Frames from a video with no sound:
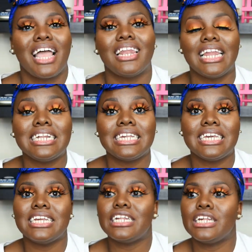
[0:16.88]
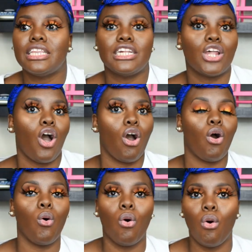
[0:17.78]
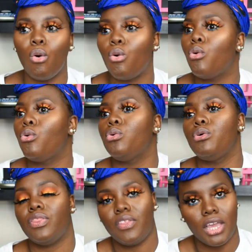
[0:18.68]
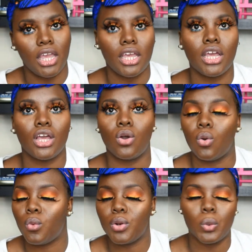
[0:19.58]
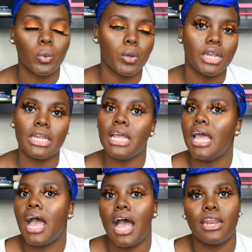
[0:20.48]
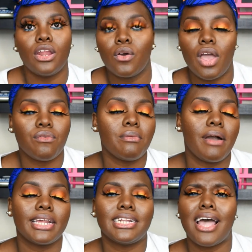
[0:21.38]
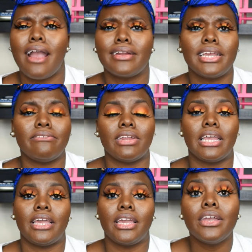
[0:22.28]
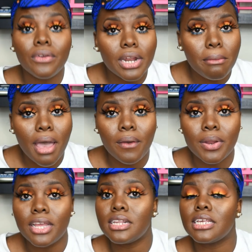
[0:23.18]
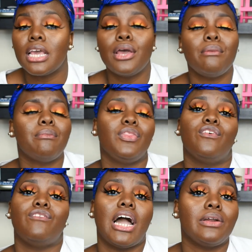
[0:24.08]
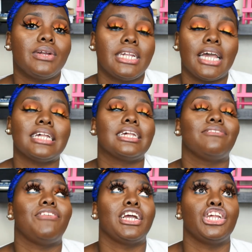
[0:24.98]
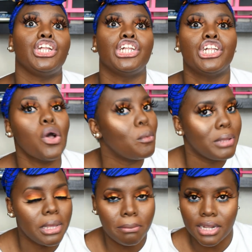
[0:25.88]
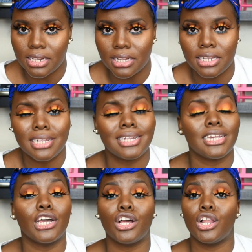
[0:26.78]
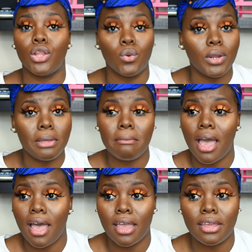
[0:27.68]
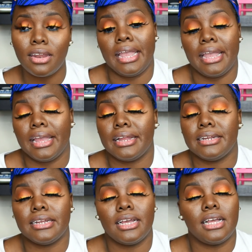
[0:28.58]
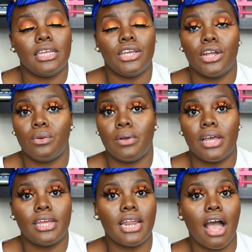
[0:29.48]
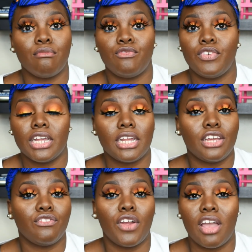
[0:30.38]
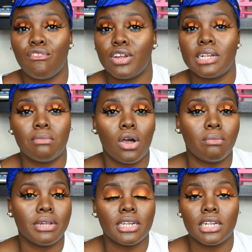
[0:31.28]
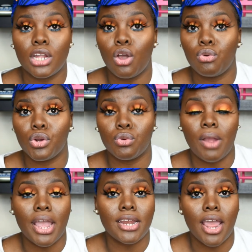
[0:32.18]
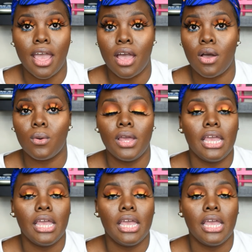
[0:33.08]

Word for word: let's get into this whole thing going on. I know everybody's tired of even hearing about it but the virus has affected so many businesses including mine and you know what? I'm feeling for every small business owner right now.